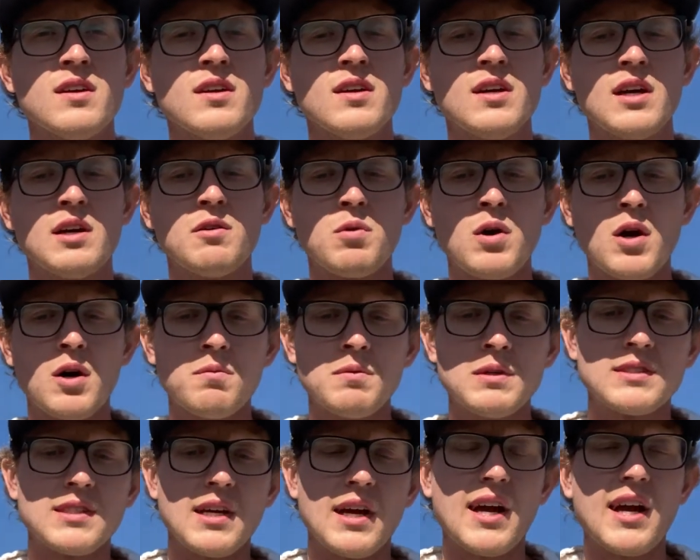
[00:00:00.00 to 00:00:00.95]
In
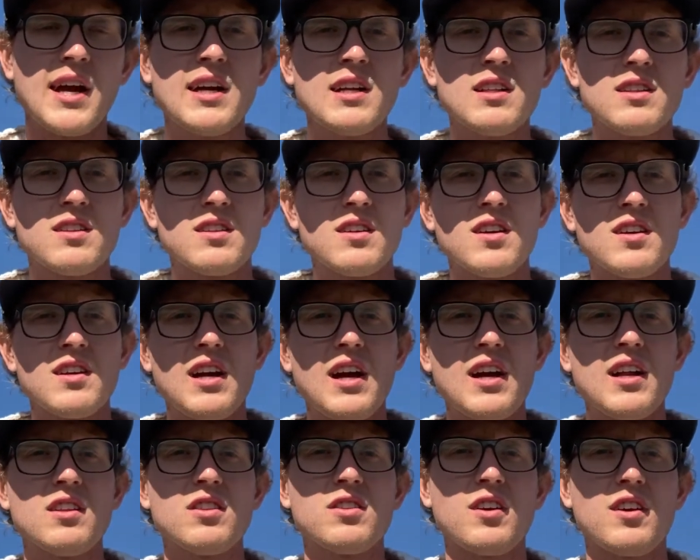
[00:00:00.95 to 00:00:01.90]
Romans 8,
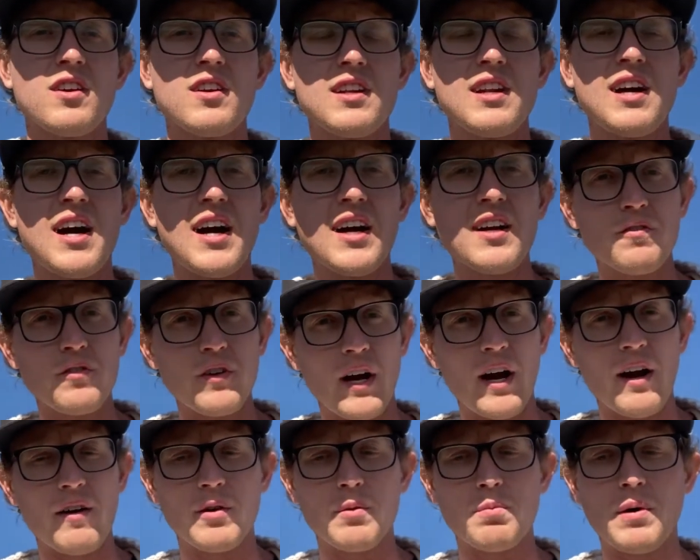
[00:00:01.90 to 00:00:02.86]
38 and 39, if you
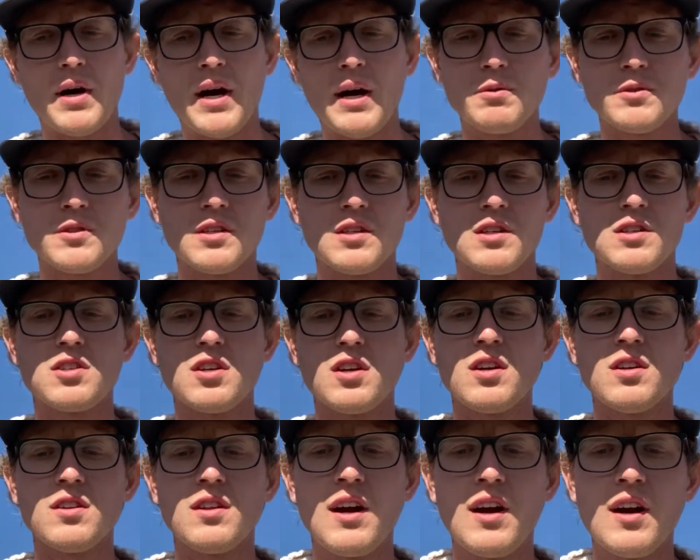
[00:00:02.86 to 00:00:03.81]
have your Bibles, you can
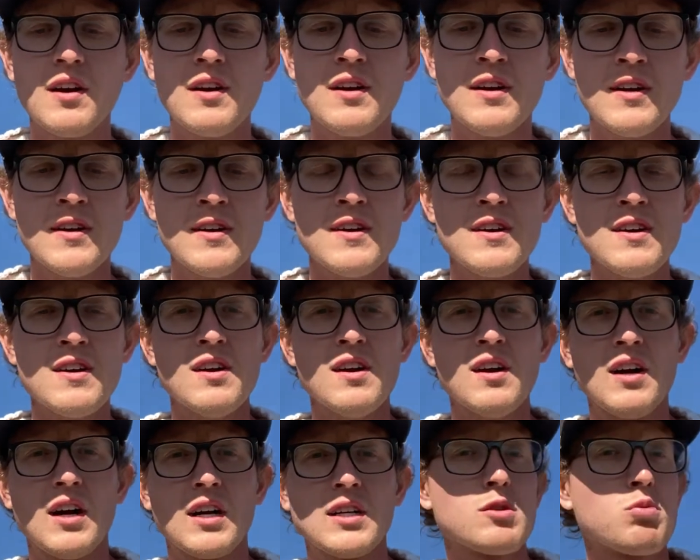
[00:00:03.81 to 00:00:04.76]
turn there.
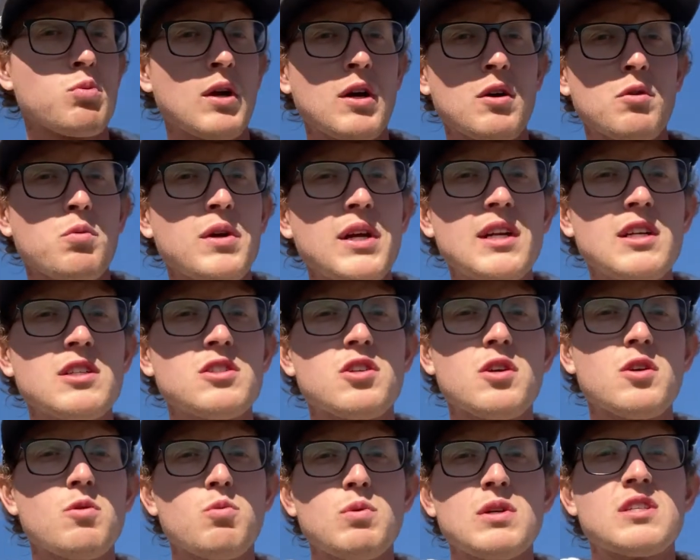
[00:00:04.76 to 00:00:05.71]
I just want to read it to
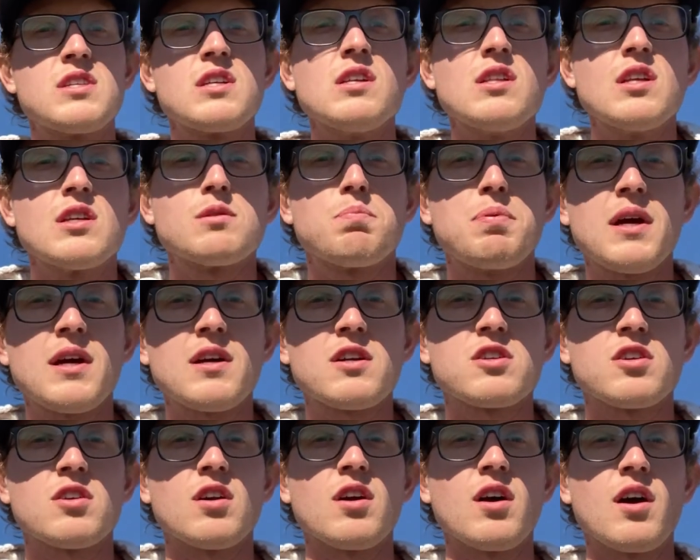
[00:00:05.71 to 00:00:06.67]
you. We see this
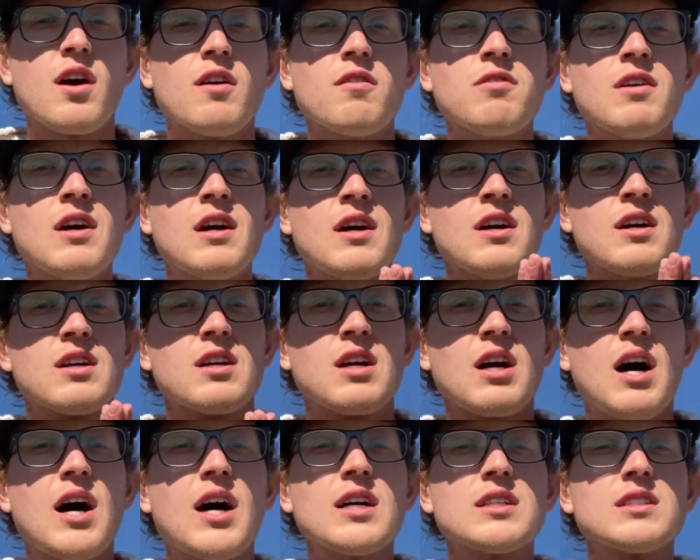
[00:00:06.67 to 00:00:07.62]
picture of
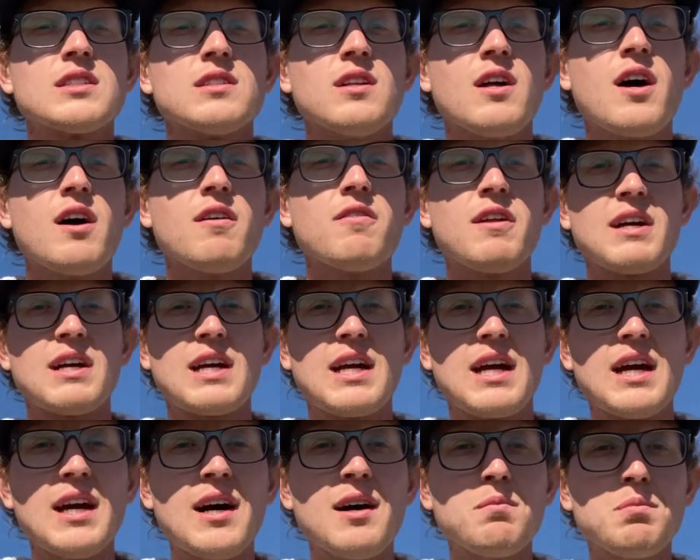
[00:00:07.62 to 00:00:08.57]
God's love that
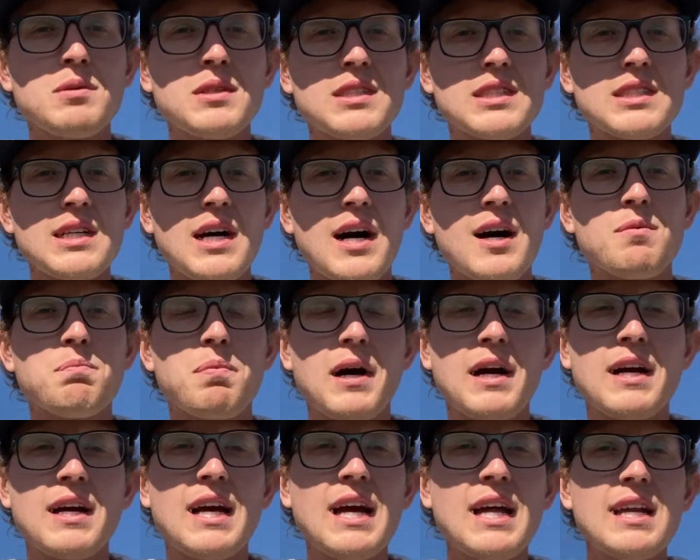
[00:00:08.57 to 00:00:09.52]
cannot be stopped
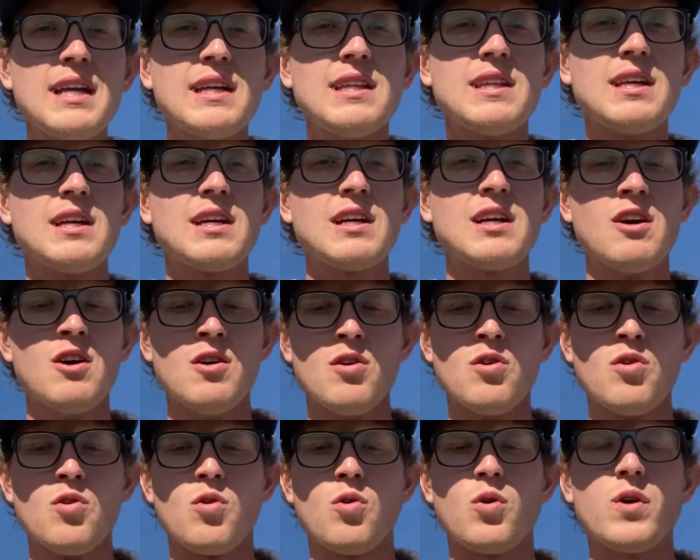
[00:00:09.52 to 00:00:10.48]
by anything
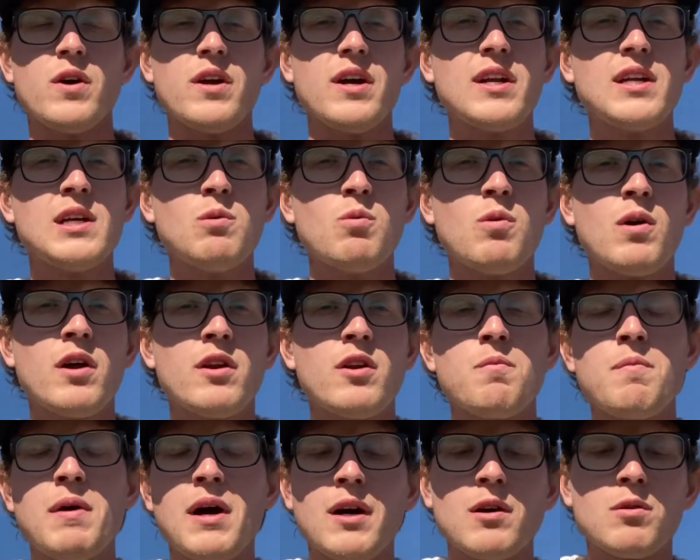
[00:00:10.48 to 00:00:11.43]
or anyone,
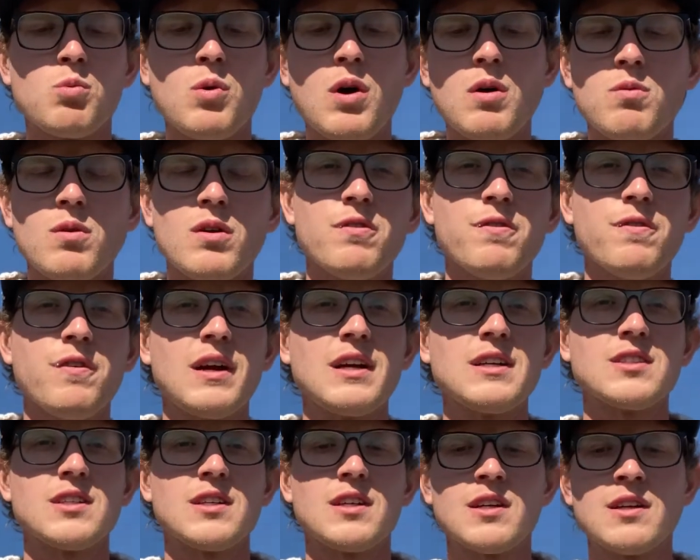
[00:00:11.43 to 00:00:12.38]
no matter what we're
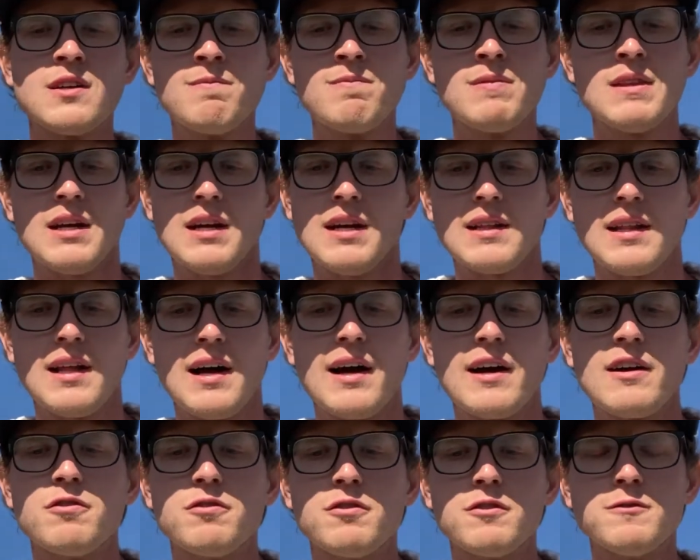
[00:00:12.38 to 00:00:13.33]
facing in life.